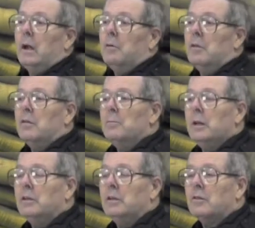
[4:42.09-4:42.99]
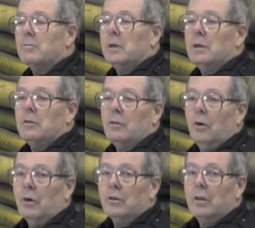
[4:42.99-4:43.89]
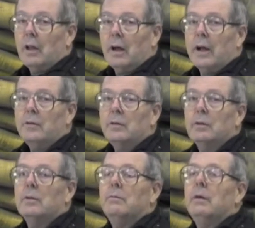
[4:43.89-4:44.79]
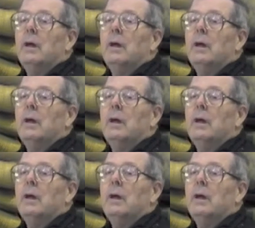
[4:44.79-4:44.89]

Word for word: that are meant, just meant to hook to the hydrant